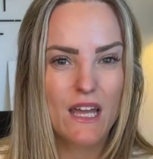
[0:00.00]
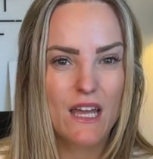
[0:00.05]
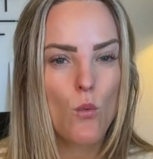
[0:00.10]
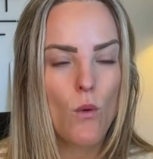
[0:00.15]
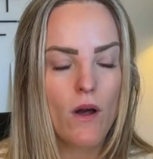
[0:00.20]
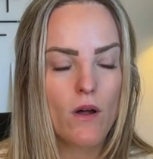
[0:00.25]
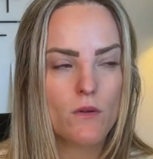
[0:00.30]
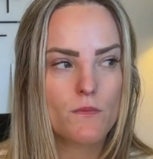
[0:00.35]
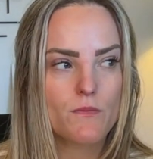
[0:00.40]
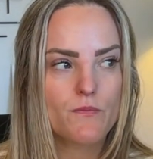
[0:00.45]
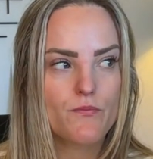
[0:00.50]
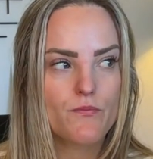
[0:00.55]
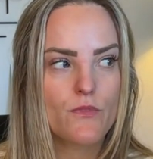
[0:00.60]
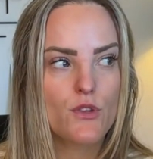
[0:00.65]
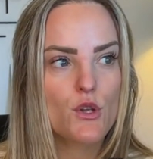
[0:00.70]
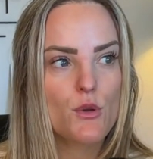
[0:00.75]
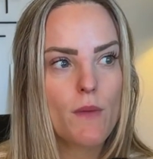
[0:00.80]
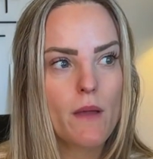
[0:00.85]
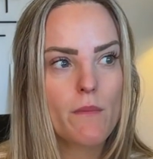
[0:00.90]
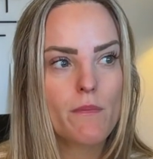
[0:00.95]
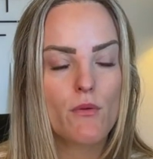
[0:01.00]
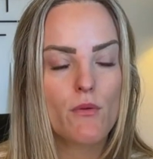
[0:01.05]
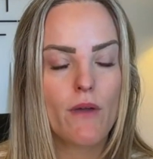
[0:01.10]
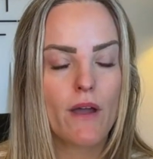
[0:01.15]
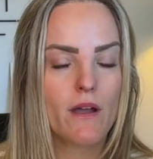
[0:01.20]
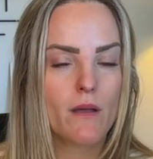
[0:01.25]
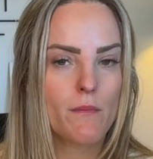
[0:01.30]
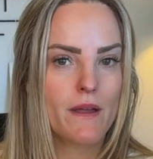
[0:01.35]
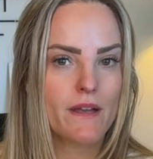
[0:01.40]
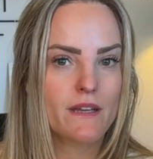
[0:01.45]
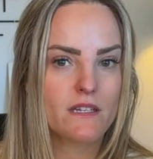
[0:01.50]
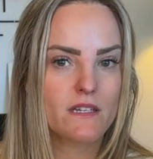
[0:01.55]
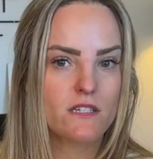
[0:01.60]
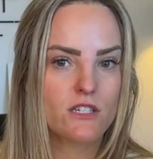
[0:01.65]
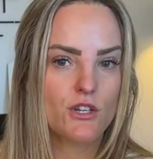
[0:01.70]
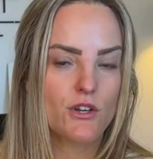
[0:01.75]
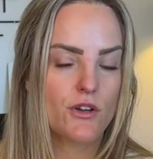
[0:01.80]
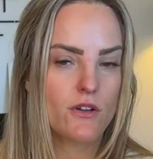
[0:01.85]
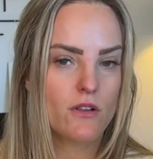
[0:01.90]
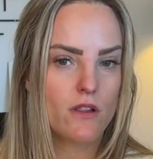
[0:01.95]
Well, you might be recommending
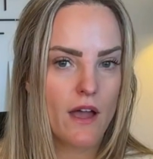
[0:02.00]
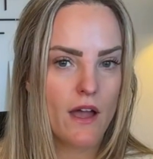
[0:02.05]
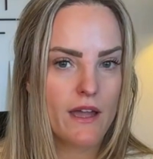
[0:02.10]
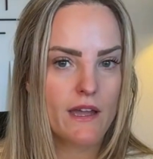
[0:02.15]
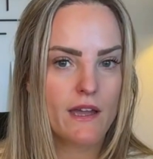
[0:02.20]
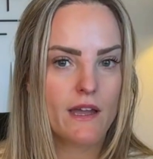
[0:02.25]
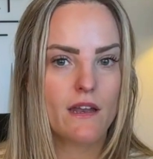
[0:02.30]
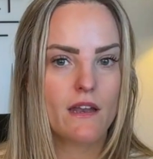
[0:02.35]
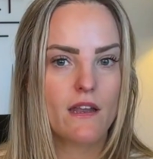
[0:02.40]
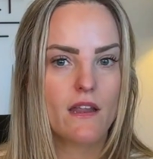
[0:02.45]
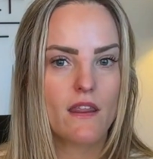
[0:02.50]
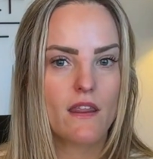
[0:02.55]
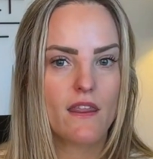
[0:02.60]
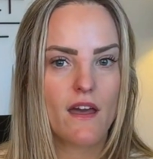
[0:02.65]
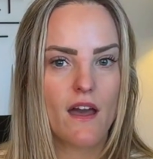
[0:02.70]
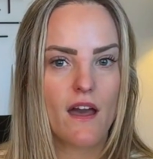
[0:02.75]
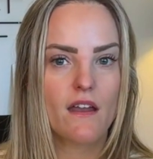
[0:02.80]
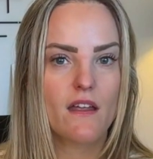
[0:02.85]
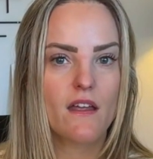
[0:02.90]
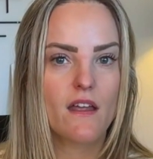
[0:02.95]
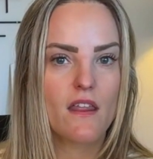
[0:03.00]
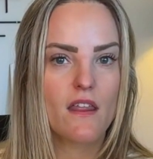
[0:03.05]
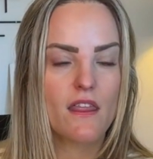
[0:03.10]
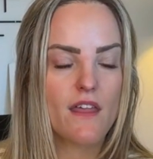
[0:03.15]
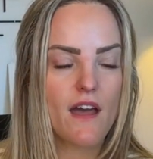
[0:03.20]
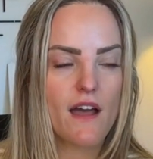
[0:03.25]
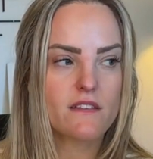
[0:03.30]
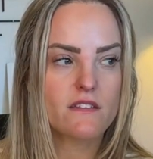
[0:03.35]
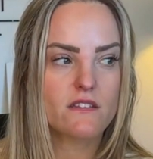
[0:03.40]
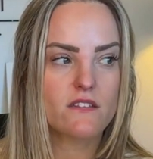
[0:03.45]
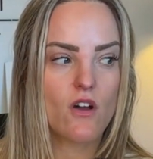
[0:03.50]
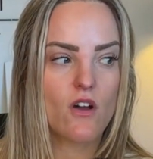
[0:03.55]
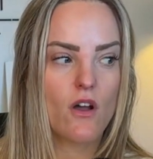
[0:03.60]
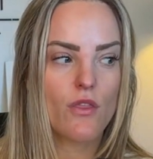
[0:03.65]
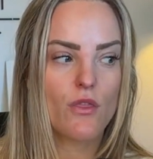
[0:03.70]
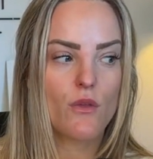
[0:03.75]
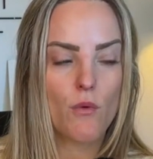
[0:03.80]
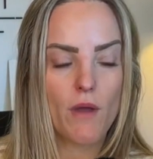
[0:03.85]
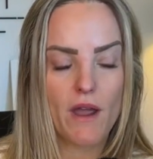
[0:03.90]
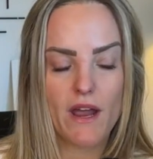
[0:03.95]
to your client that that's not
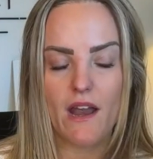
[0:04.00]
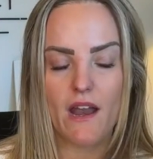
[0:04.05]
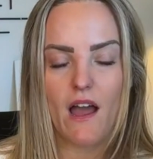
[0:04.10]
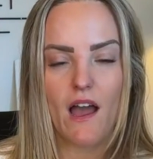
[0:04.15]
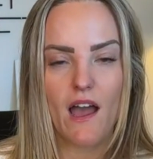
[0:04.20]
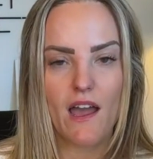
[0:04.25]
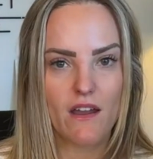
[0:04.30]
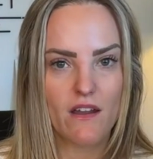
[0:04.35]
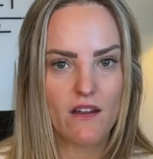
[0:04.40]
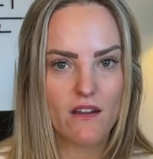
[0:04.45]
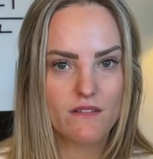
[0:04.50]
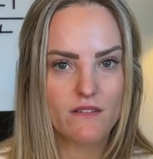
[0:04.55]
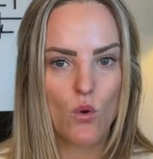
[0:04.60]
the right hire.